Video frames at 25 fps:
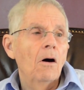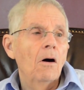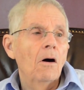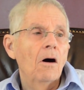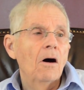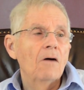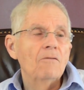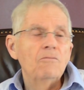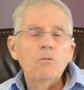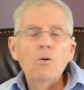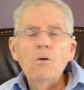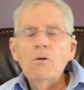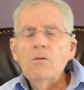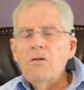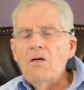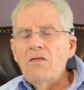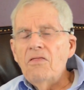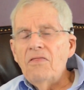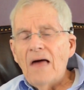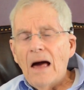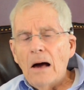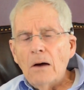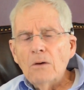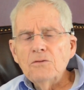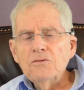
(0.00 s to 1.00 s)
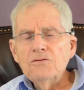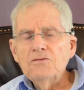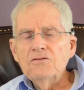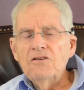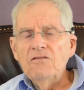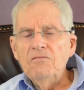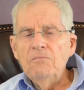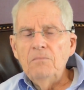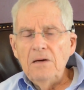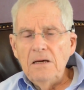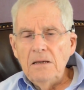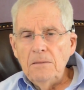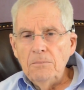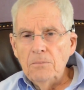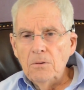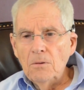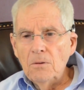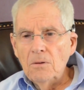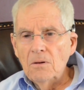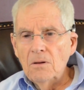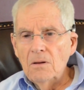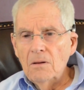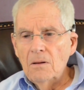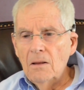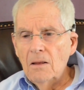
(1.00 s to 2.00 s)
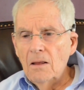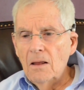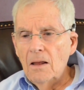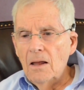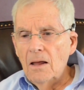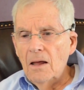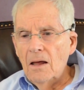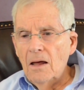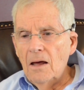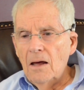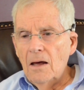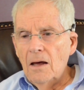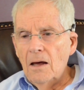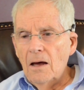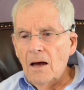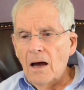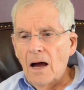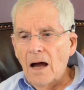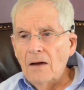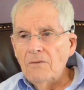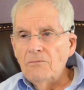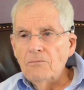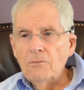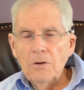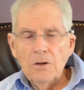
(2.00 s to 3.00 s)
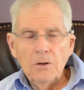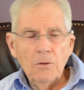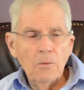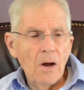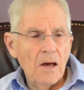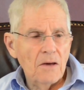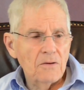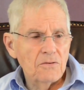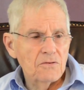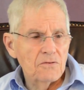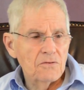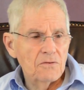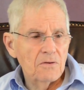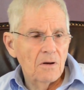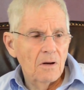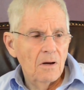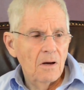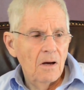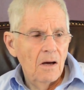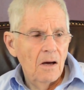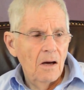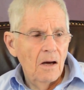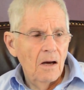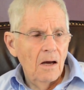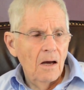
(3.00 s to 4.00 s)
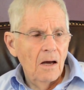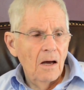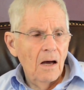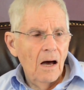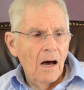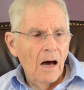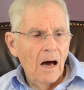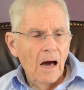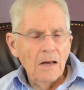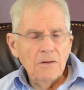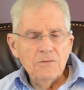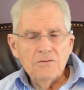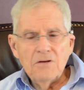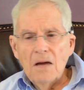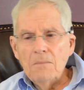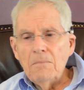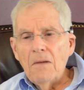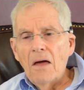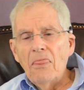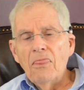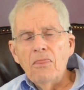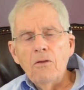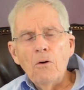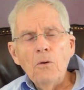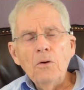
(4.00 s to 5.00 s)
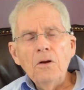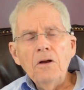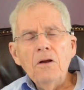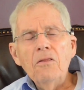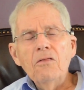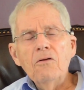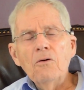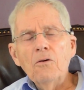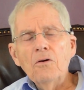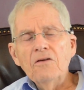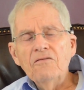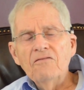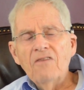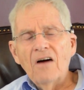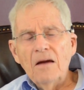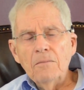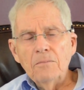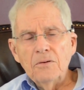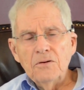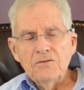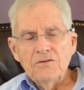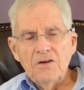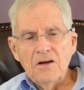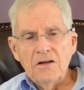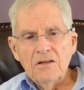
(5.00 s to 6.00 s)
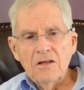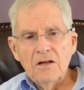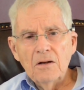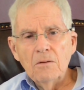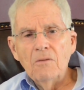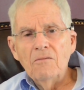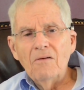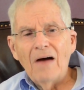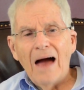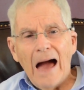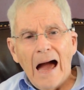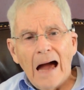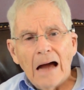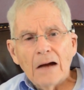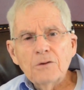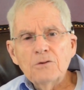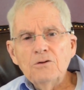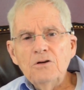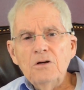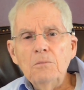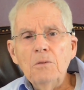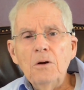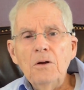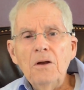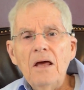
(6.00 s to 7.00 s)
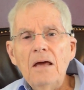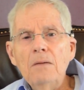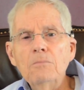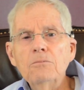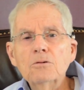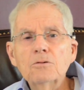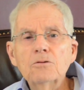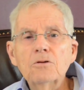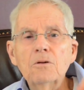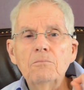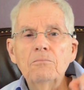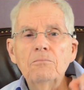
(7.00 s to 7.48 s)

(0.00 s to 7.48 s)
Of all the thousands of people I've regressed, I'd say about 30 to 35% of them have actually been able to